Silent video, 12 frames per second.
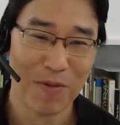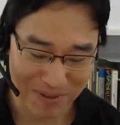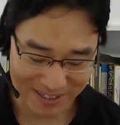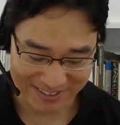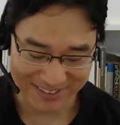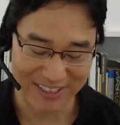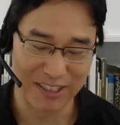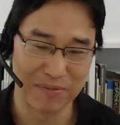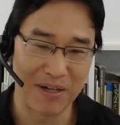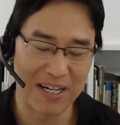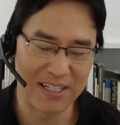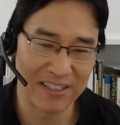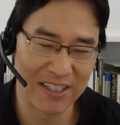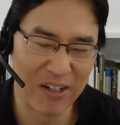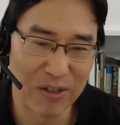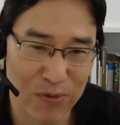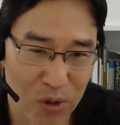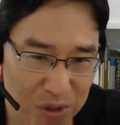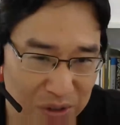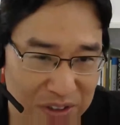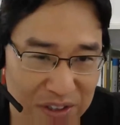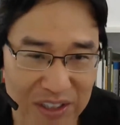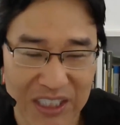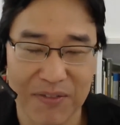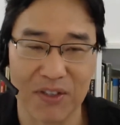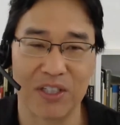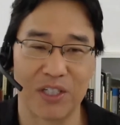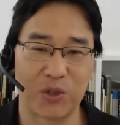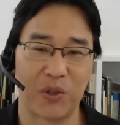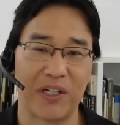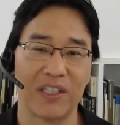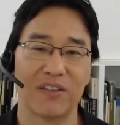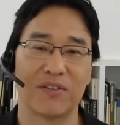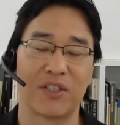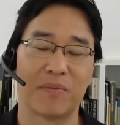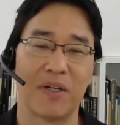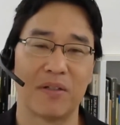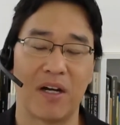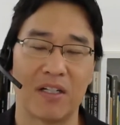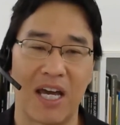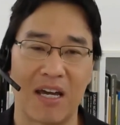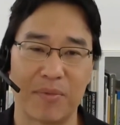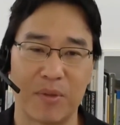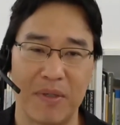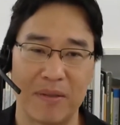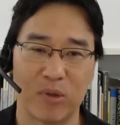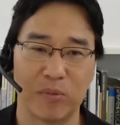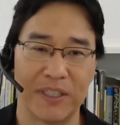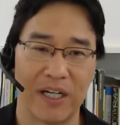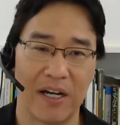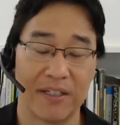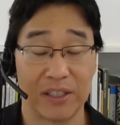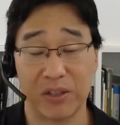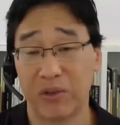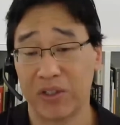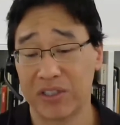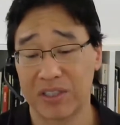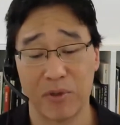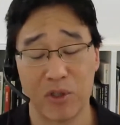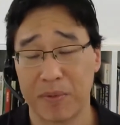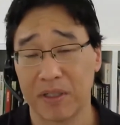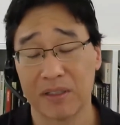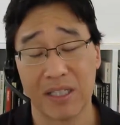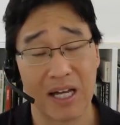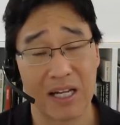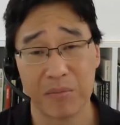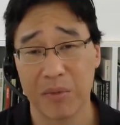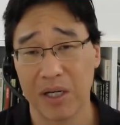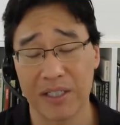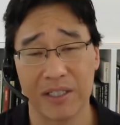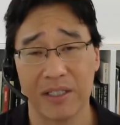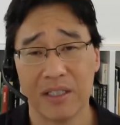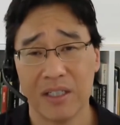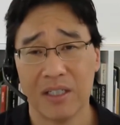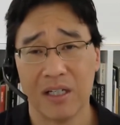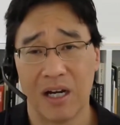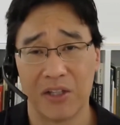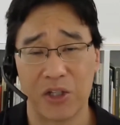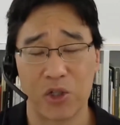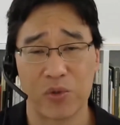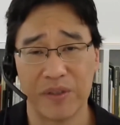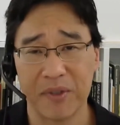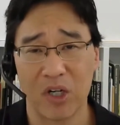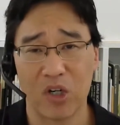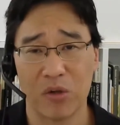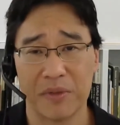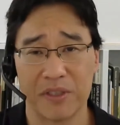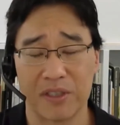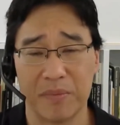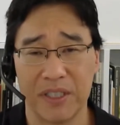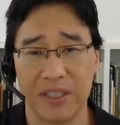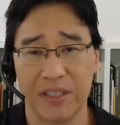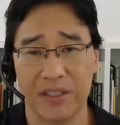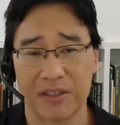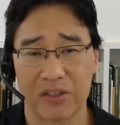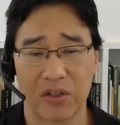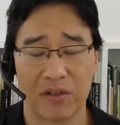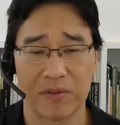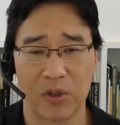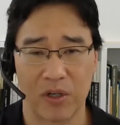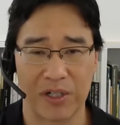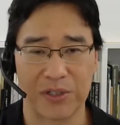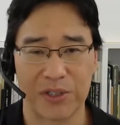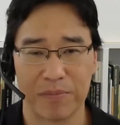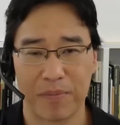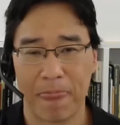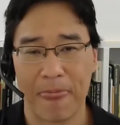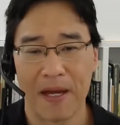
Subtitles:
But unfortunately, you leave a trail of some unhappy people behind, including someone who spent a lot of money on their dream home to be sort of crushed.